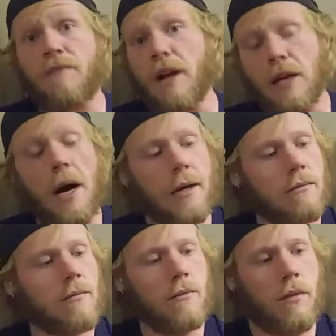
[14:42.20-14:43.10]
if I
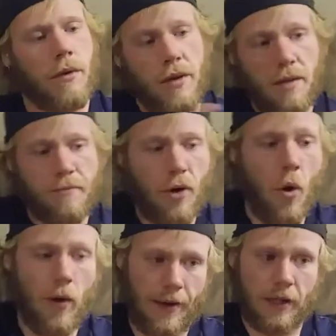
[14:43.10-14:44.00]
got the
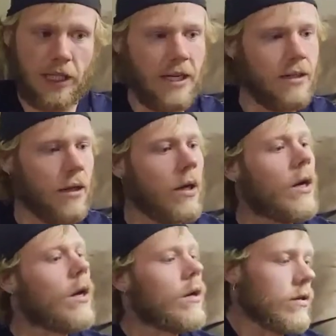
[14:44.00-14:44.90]
Pro and Elite.
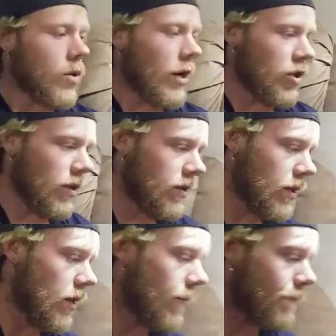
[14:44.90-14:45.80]
So as you can
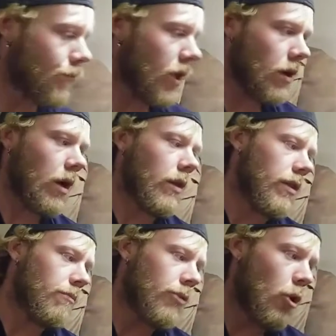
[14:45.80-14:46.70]
see,
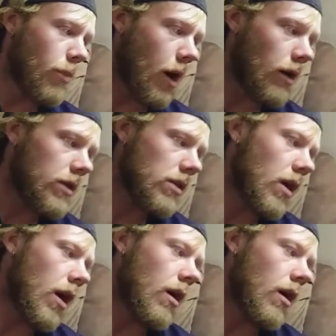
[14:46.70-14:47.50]
the Pro box,